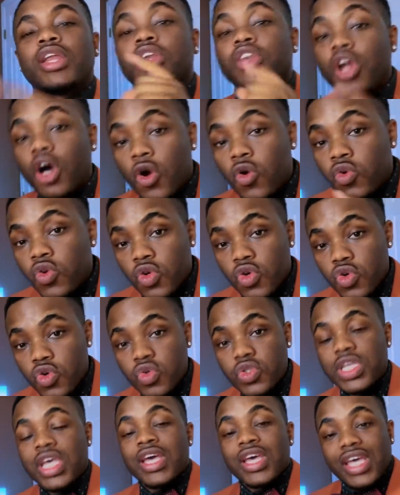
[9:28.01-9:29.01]
no
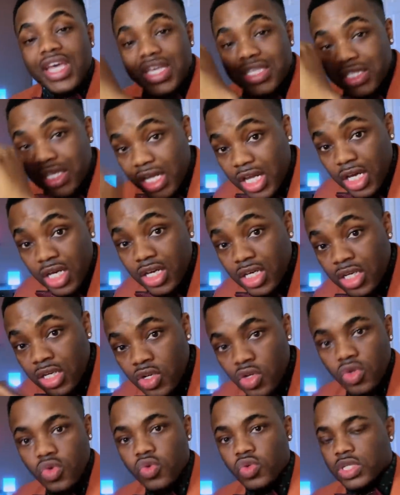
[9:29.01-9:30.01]
news is good
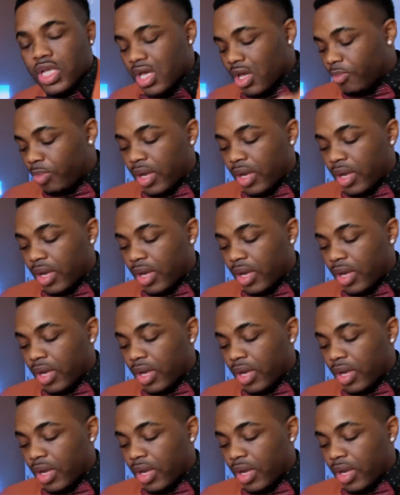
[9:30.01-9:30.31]
news.